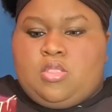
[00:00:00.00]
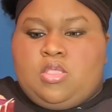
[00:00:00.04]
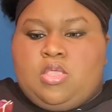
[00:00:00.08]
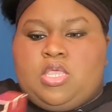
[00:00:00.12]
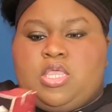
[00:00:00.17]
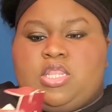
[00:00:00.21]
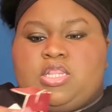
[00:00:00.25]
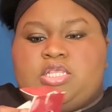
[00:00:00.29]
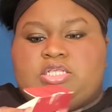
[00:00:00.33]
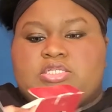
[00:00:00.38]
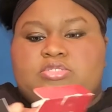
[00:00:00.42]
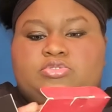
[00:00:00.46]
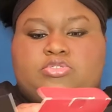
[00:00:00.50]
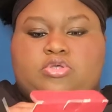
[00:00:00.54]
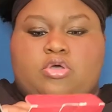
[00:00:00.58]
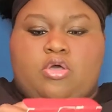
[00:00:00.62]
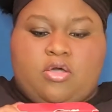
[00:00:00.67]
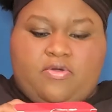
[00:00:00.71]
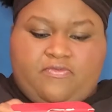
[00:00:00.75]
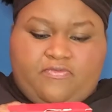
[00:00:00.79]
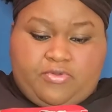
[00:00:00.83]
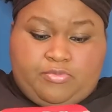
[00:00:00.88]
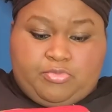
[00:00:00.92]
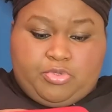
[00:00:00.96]
And this was all
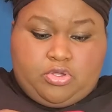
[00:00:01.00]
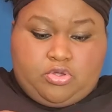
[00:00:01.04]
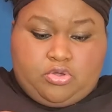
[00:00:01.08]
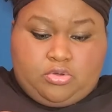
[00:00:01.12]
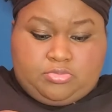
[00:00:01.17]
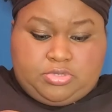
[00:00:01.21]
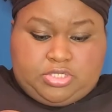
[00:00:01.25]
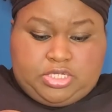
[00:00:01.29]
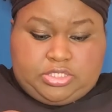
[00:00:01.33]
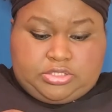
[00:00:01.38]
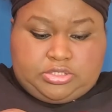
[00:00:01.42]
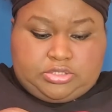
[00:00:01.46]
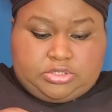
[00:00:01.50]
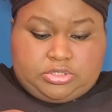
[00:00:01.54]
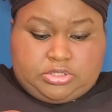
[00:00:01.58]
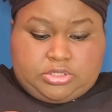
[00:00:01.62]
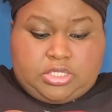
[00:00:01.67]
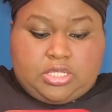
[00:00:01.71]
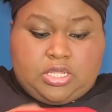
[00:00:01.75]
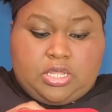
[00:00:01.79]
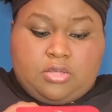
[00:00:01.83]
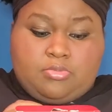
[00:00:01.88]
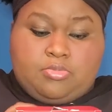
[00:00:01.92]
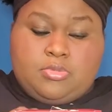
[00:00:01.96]
from the Home Tester
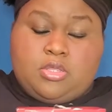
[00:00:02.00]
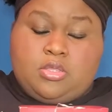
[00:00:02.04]
store.